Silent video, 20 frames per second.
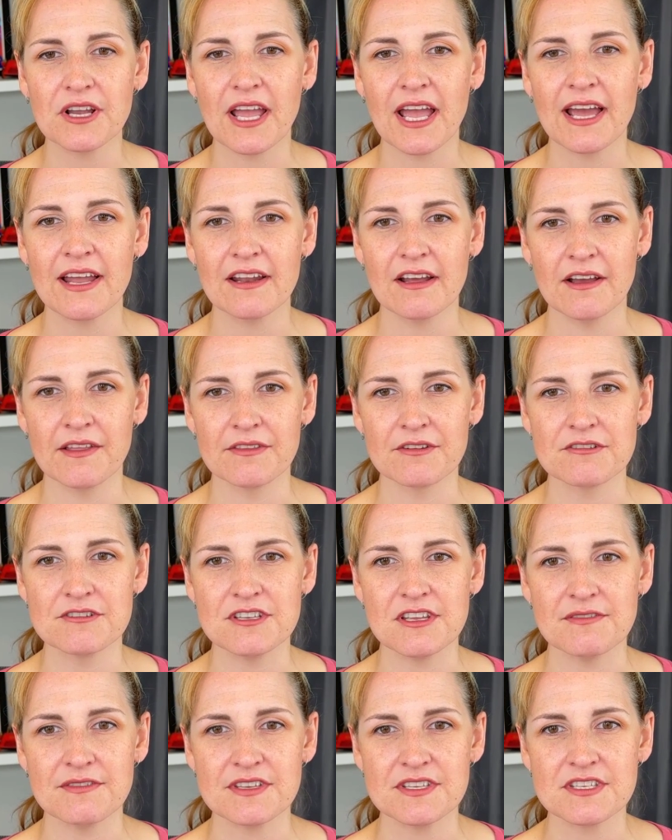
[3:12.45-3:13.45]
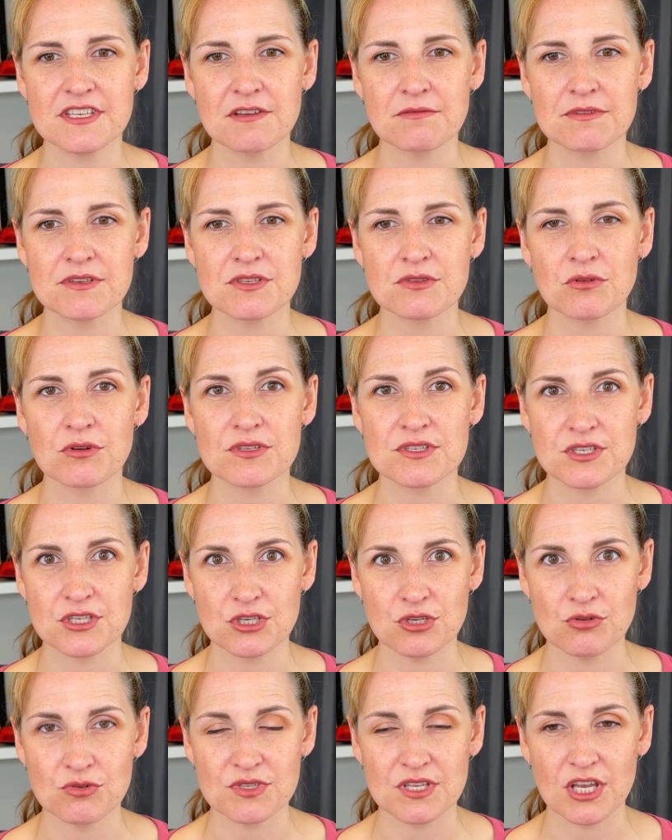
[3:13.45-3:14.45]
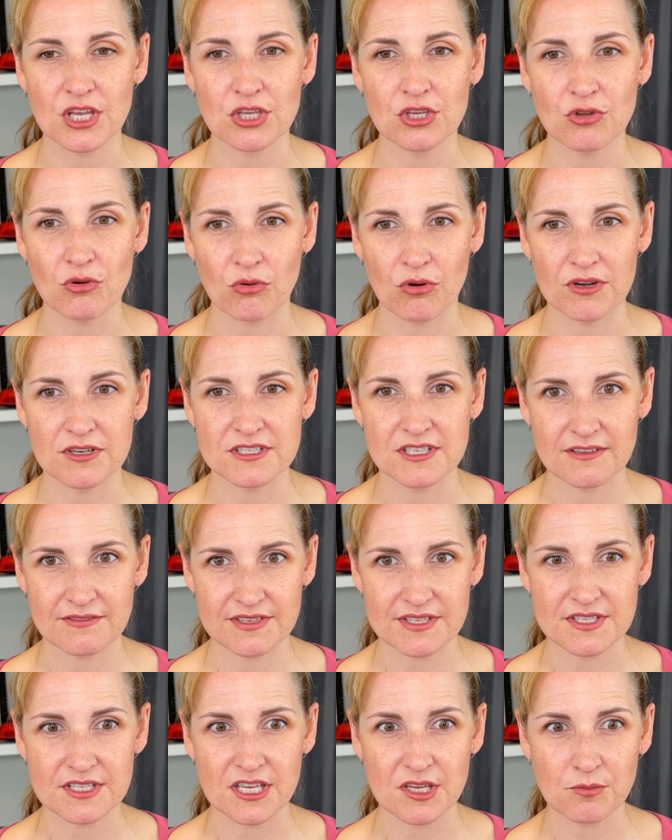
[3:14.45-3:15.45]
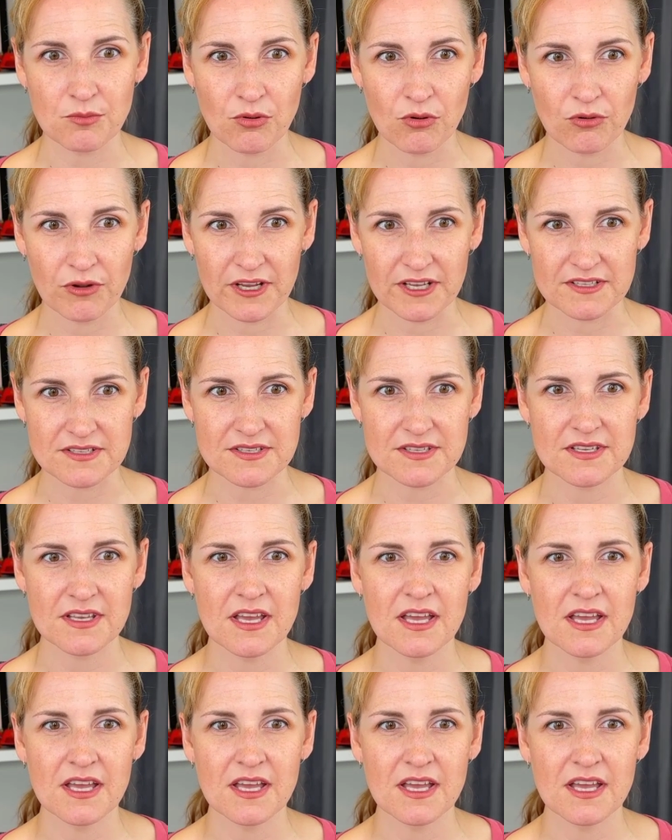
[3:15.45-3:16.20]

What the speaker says: at other DVC resorts using your DVC points.